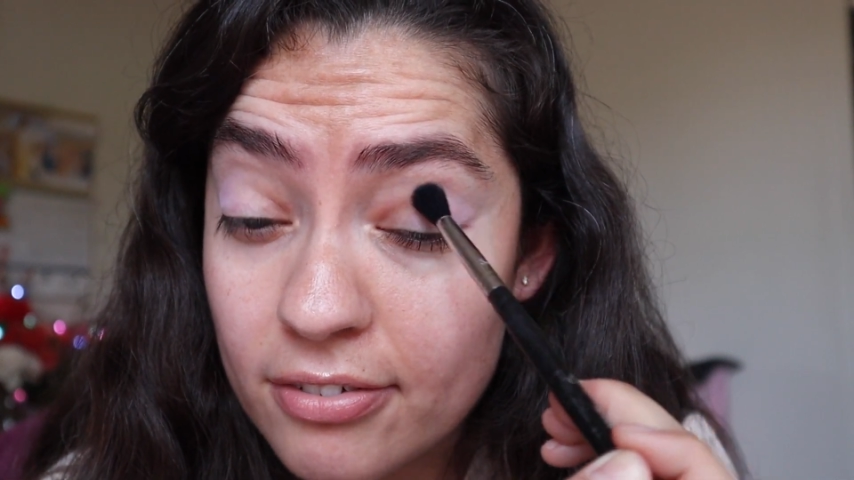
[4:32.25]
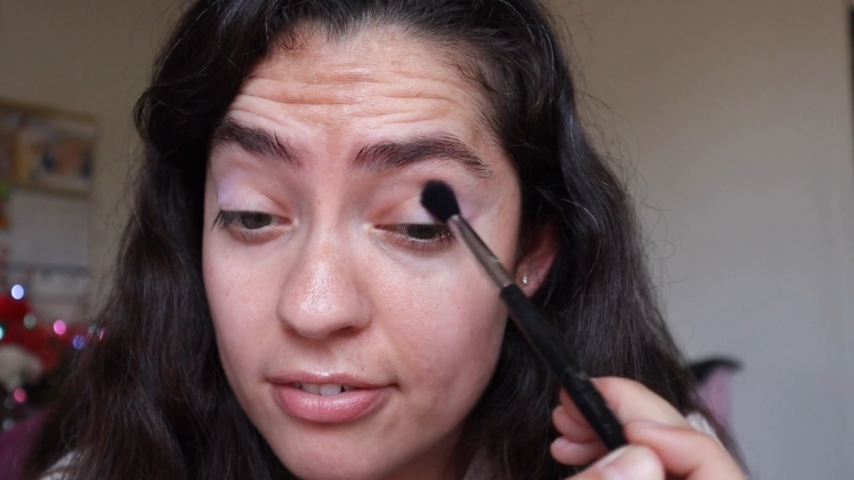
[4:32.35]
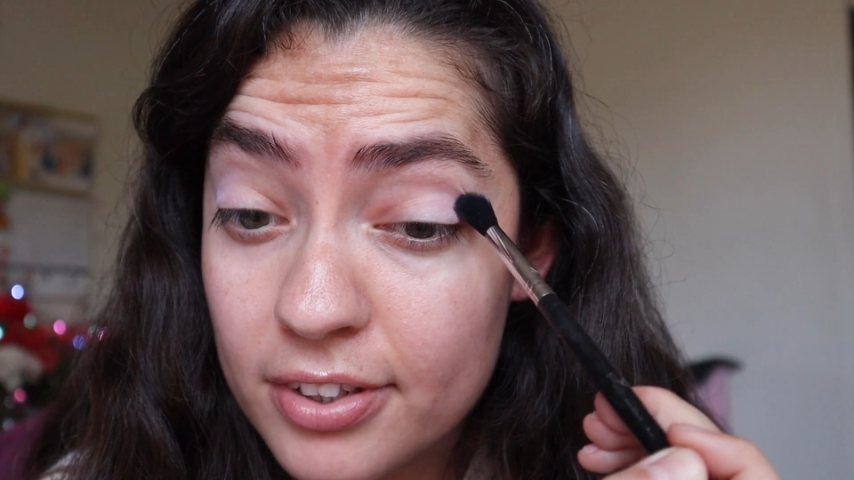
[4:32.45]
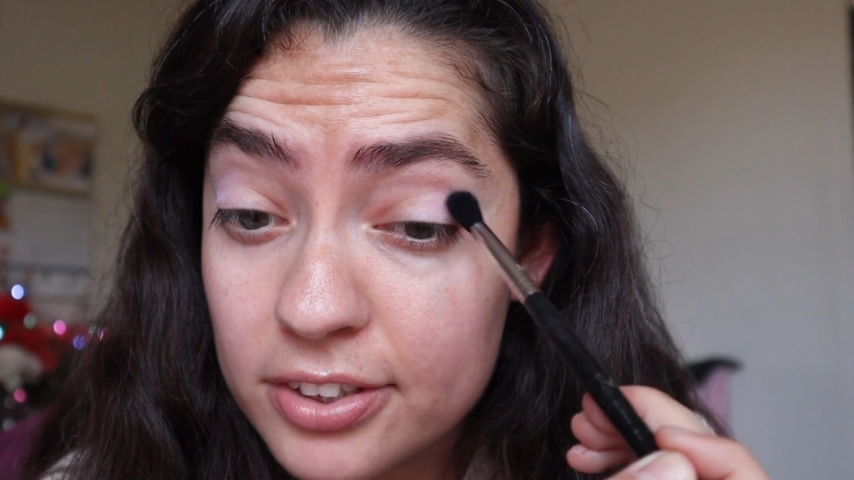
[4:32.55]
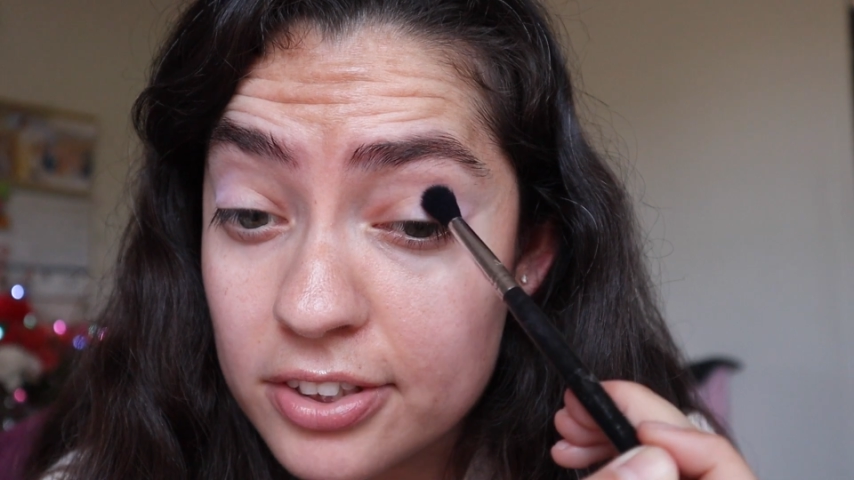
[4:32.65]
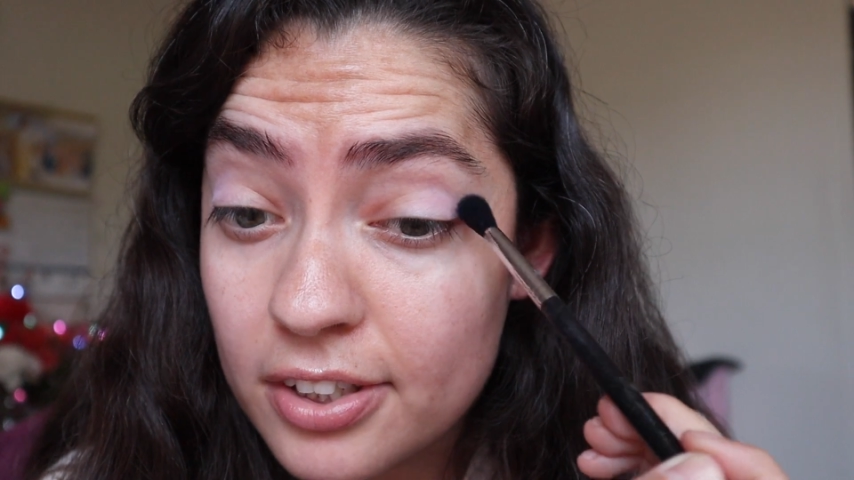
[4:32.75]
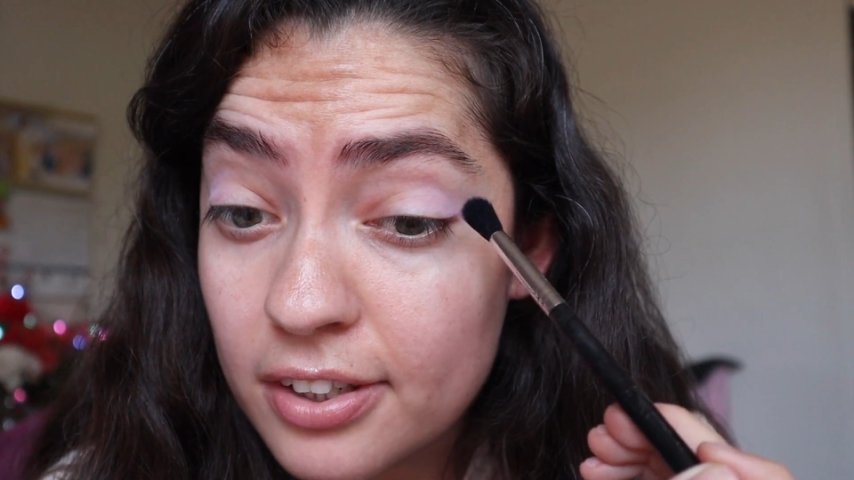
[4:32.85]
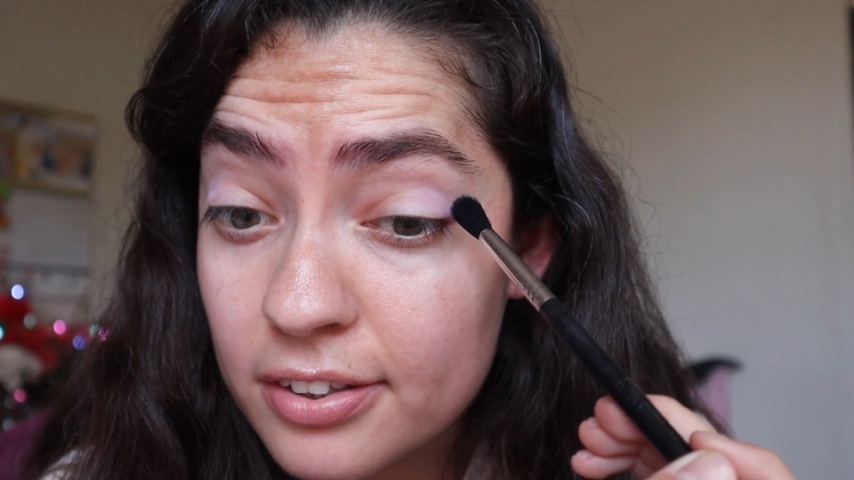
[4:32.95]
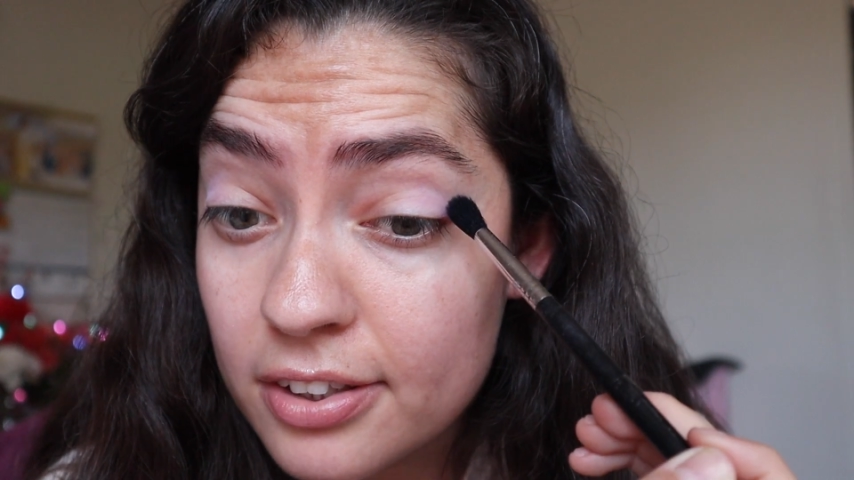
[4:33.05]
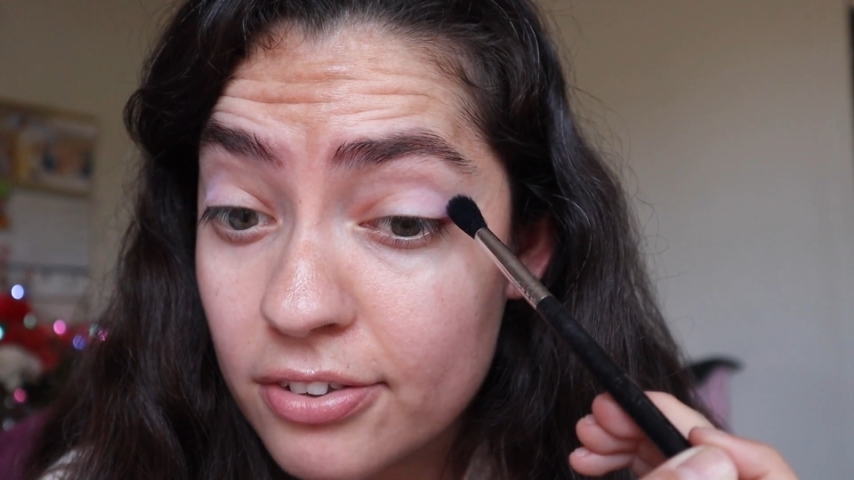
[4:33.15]

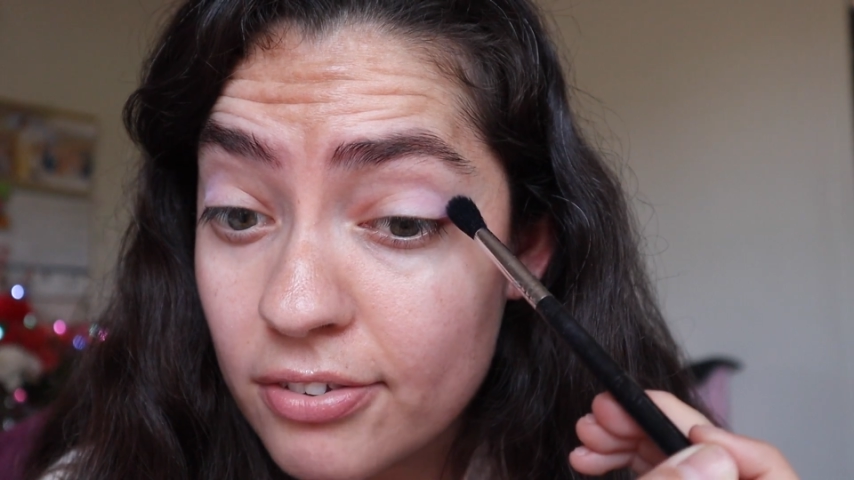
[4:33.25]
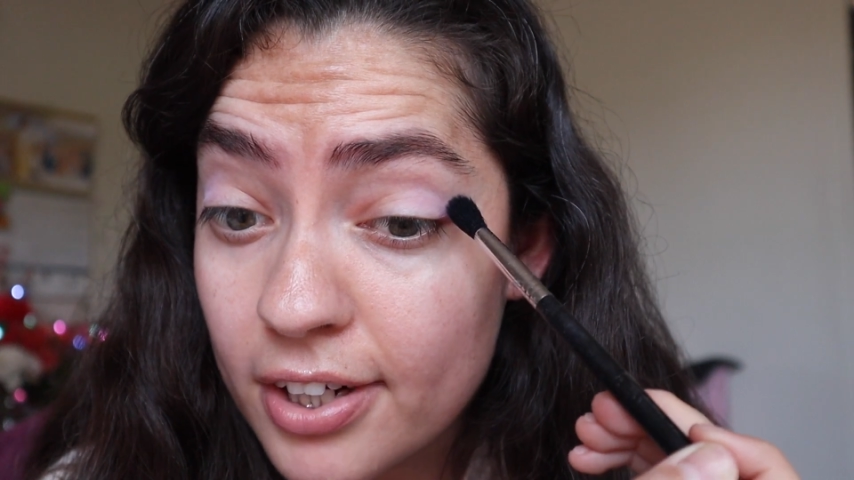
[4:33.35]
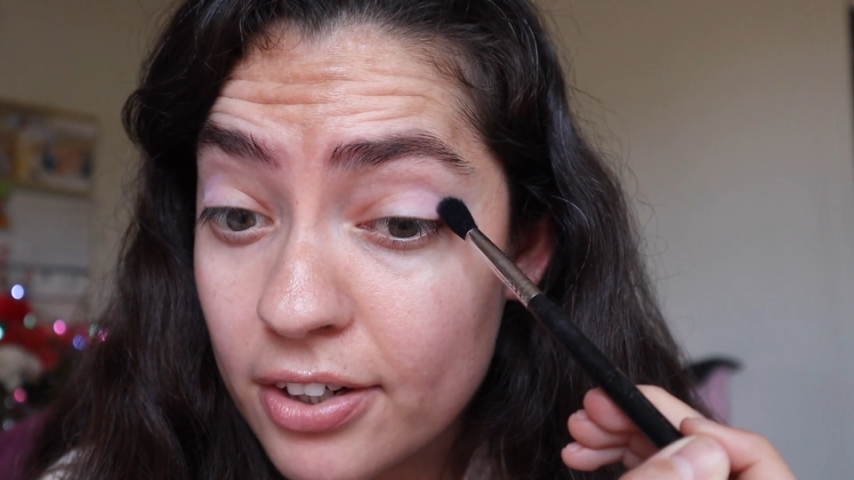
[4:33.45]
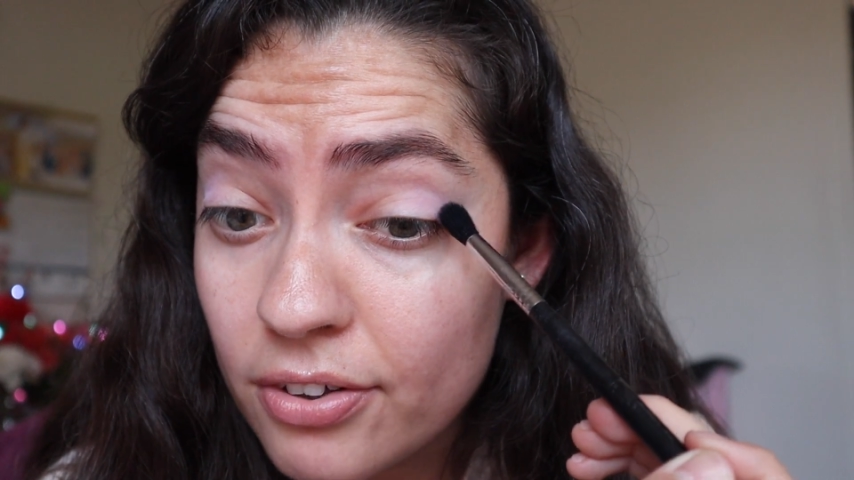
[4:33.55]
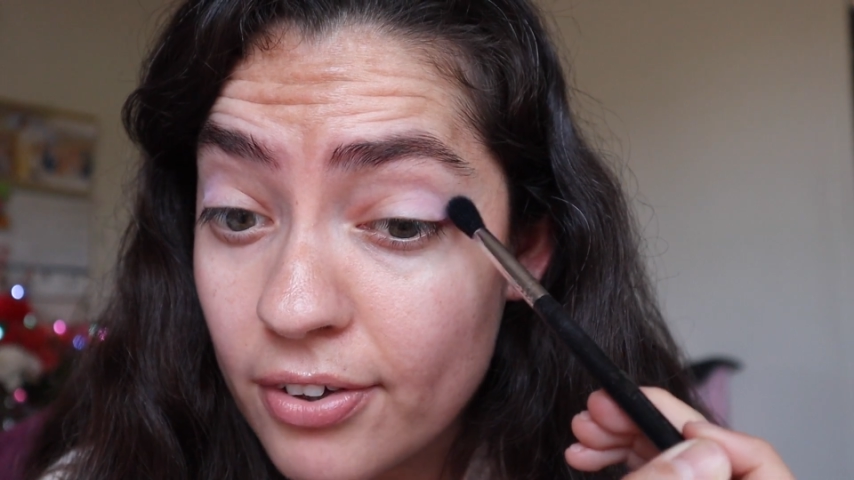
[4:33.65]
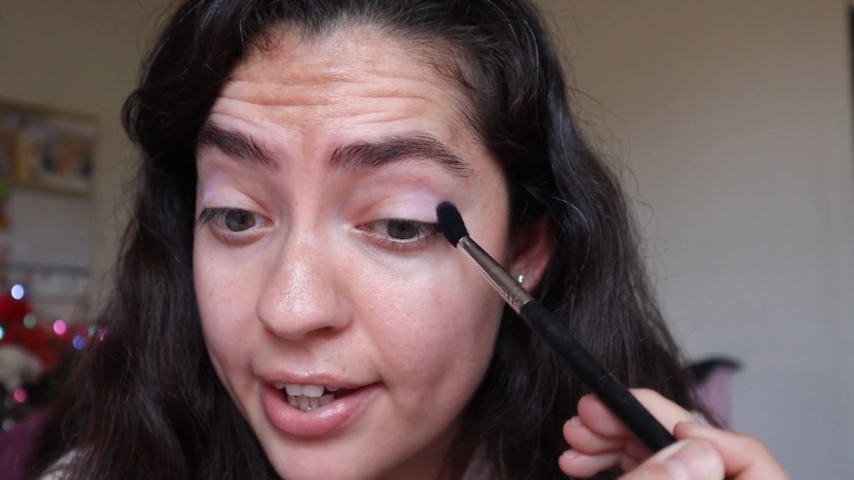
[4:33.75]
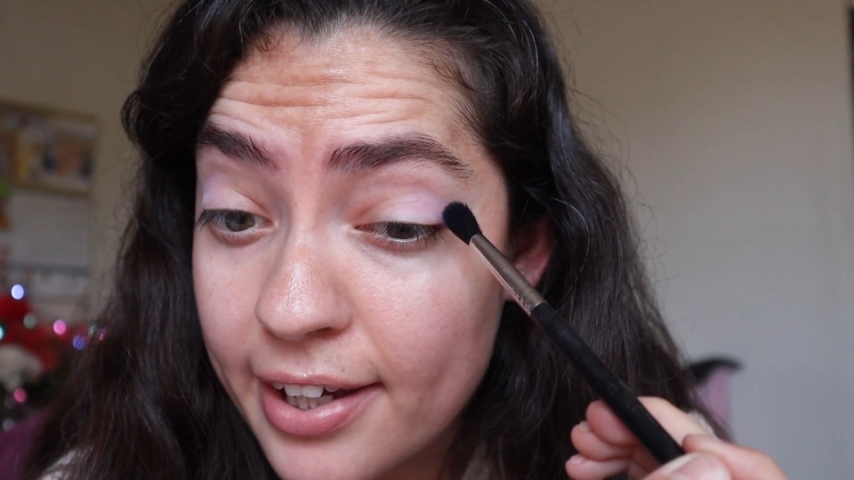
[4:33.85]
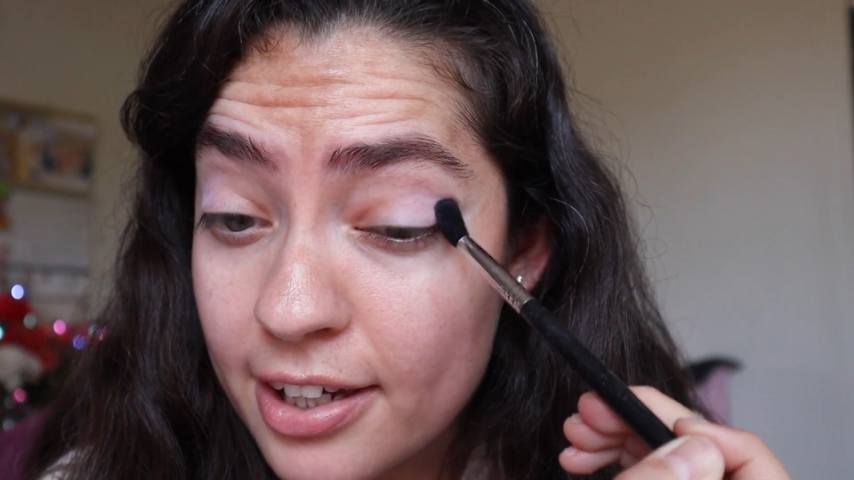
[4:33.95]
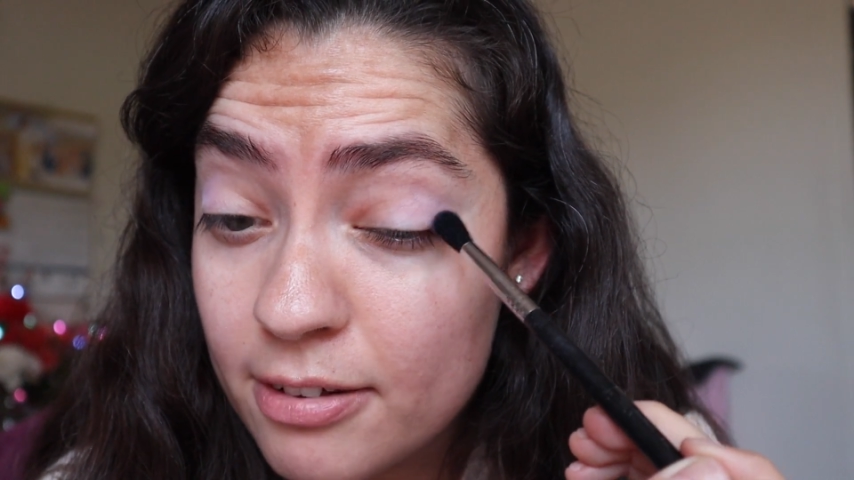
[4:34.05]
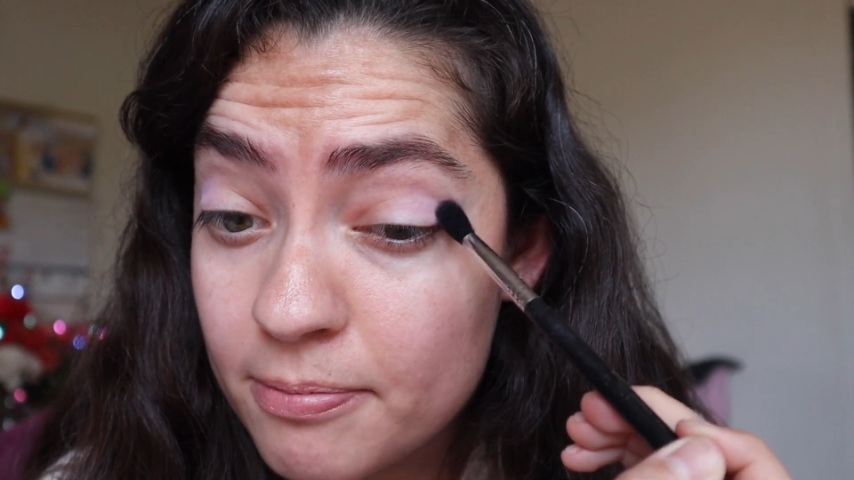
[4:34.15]
restocked it right
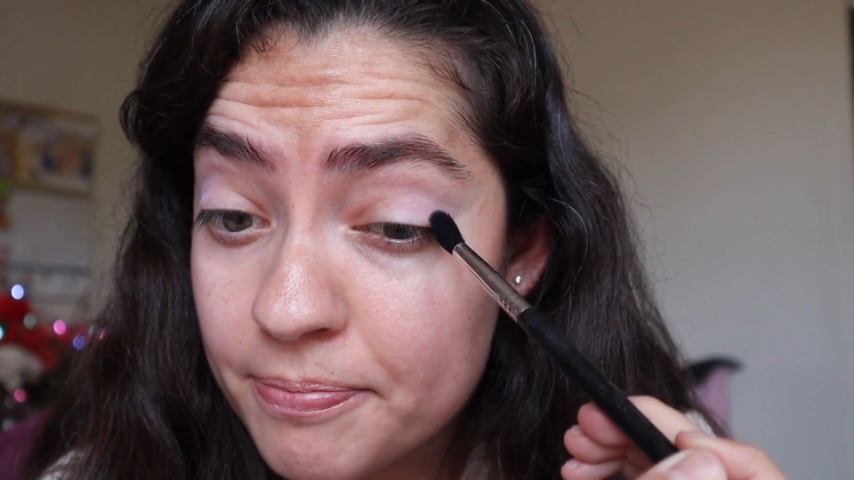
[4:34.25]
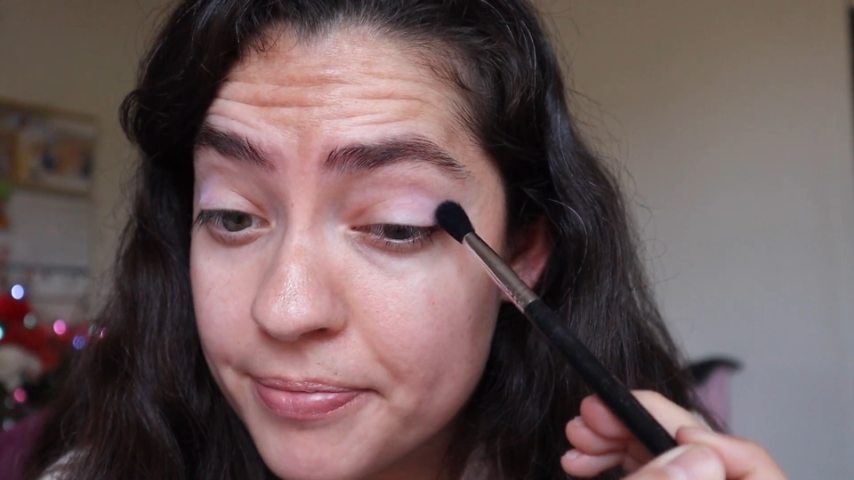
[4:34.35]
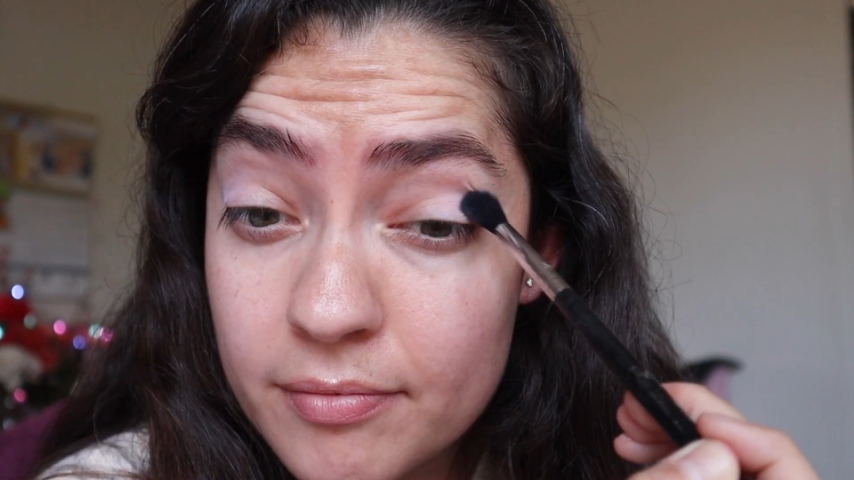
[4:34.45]
away